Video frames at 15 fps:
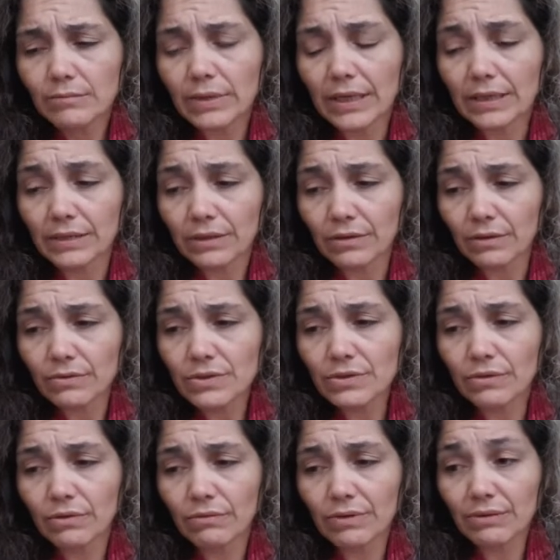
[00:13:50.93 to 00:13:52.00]
But, you know,
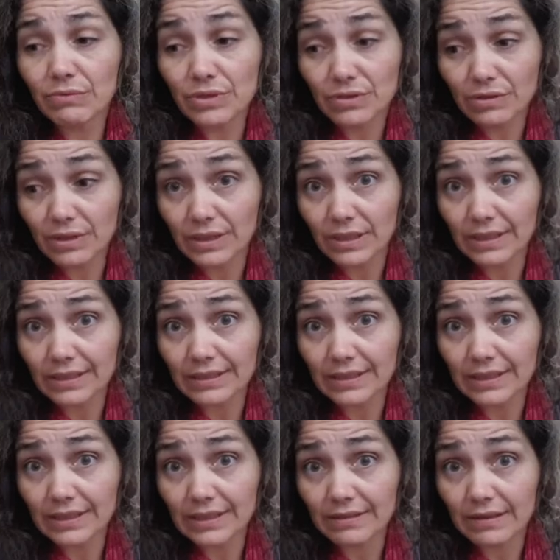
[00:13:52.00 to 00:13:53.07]
so it was good that
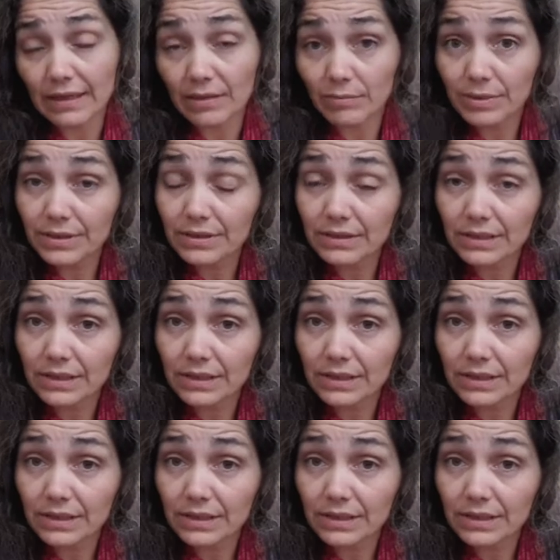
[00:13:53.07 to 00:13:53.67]
that happened.